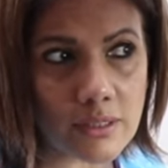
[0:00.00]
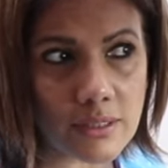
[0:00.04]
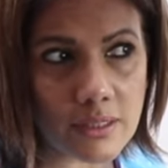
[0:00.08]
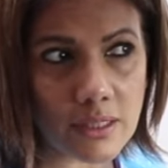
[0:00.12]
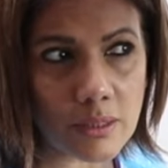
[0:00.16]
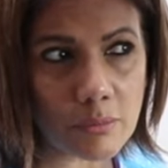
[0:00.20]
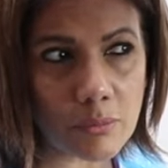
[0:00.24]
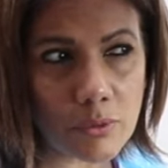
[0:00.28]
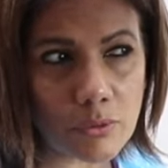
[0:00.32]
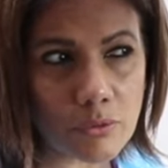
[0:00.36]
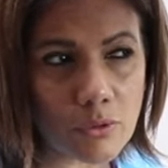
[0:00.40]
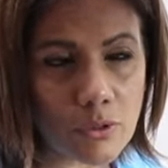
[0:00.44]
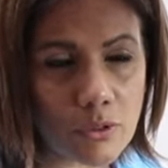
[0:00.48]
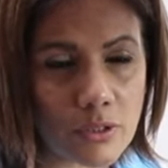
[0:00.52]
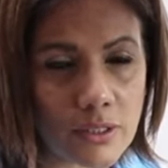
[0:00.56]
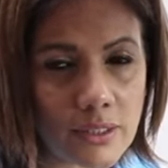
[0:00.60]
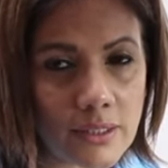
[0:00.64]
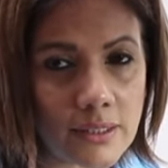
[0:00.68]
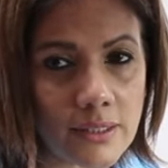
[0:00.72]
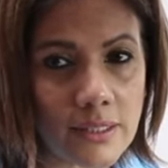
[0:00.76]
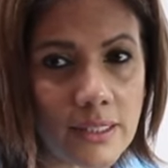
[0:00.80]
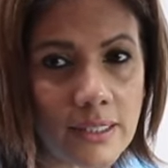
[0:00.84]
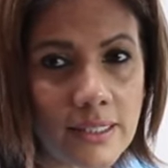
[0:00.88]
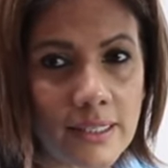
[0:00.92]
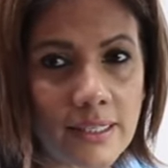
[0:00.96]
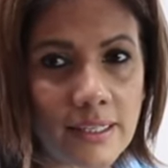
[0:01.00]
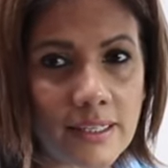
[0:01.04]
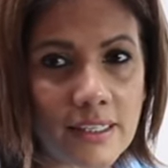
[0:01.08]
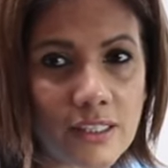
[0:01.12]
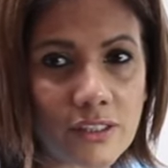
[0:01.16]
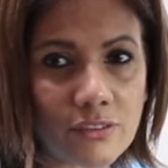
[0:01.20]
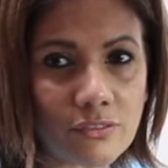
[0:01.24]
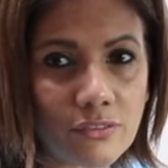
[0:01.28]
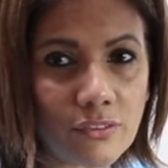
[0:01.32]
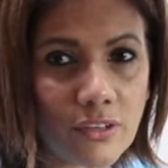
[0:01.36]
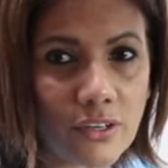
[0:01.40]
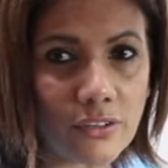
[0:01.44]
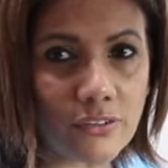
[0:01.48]
Derma roller
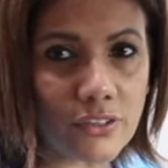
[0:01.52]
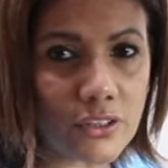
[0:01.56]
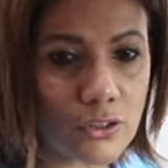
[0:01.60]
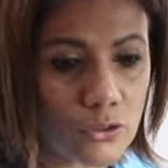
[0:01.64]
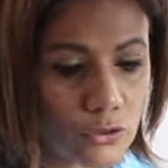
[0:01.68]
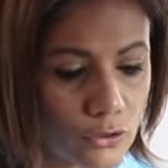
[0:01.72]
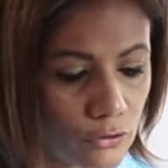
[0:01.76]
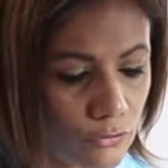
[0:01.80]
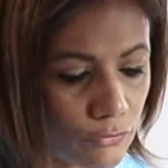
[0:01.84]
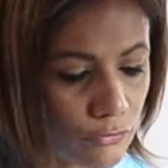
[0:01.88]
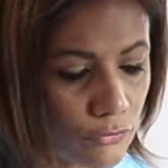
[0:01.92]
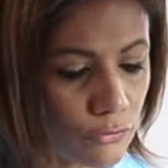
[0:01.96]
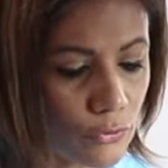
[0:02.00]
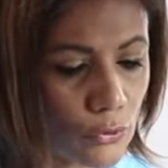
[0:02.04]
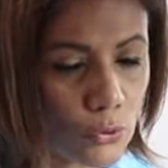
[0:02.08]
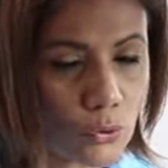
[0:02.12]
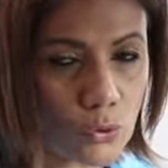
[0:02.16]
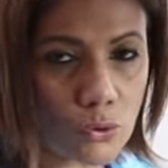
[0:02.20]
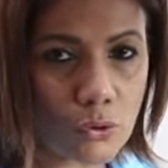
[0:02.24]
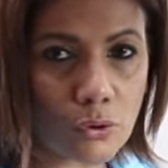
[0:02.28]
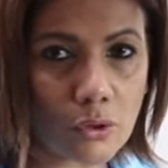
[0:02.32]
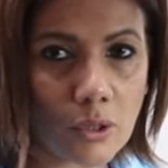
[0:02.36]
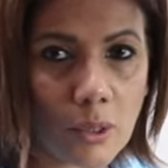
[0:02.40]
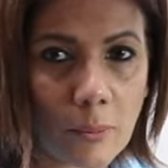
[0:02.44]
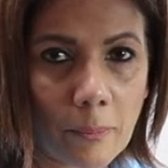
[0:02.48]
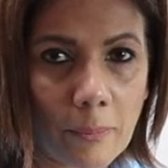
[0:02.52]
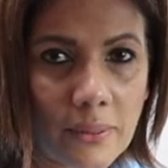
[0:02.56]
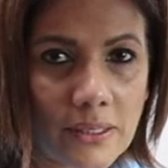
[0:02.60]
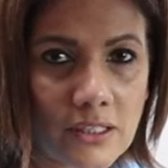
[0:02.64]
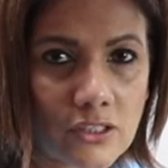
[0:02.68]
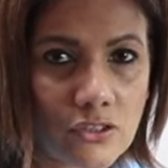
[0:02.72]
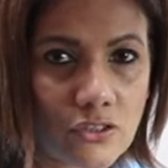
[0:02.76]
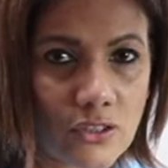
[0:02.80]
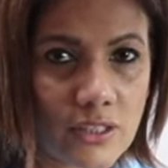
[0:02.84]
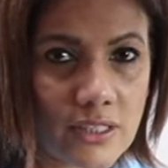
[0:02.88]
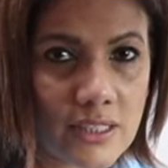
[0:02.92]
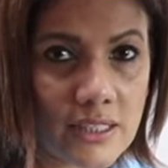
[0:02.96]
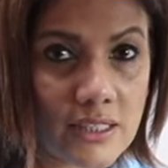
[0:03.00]
is very good for
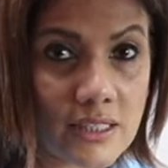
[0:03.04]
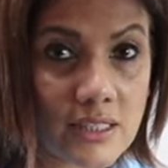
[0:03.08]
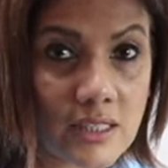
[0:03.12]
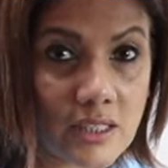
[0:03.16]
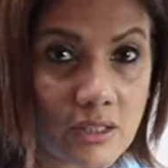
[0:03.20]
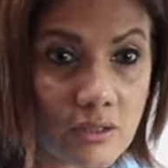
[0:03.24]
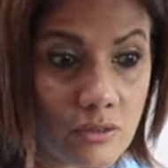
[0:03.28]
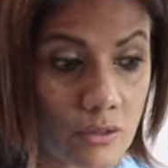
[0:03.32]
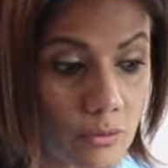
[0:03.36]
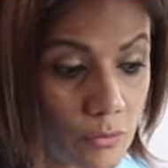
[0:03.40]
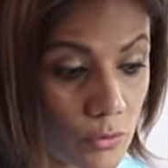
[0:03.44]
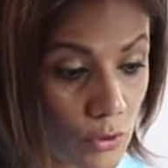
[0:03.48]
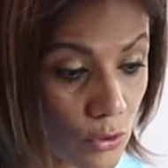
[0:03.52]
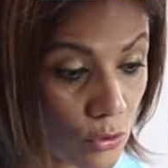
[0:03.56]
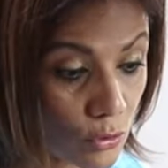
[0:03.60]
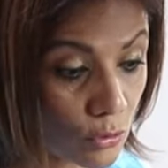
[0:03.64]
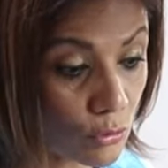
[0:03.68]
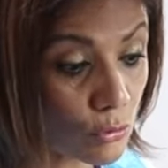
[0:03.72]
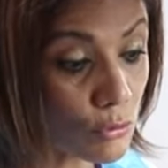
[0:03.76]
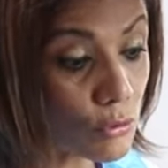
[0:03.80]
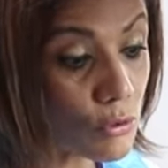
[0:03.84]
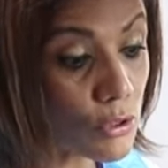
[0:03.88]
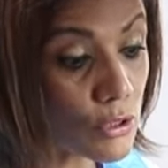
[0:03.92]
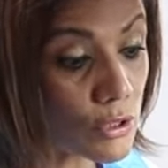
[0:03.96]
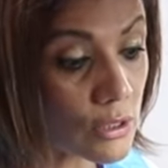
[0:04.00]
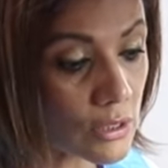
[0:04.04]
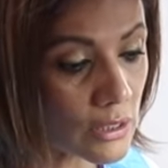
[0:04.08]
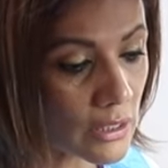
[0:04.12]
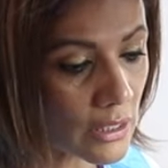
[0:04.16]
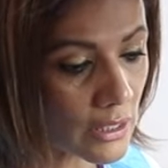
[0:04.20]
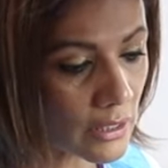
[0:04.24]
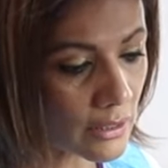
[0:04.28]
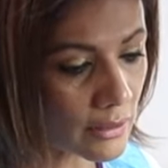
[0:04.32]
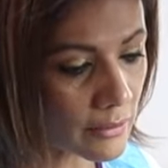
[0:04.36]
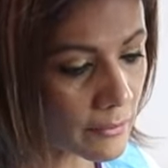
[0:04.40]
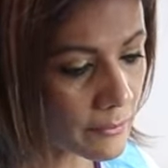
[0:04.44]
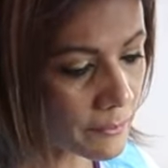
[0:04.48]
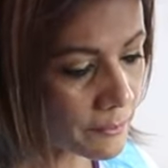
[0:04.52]
penetrating serums through the
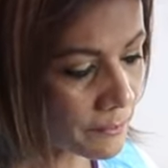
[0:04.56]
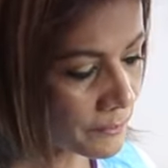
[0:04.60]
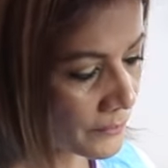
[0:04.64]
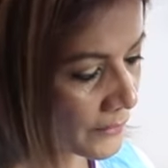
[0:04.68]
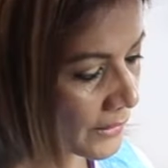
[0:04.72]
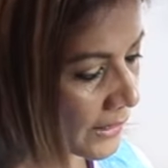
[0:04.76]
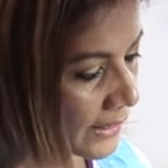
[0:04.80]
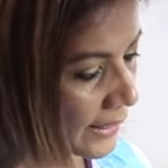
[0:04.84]
skin